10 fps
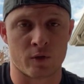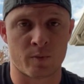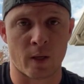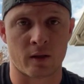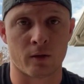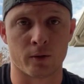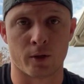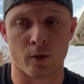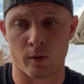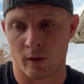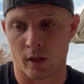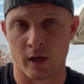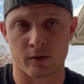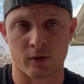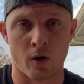respect the clear coat in the
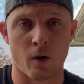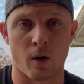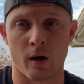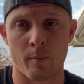client's car.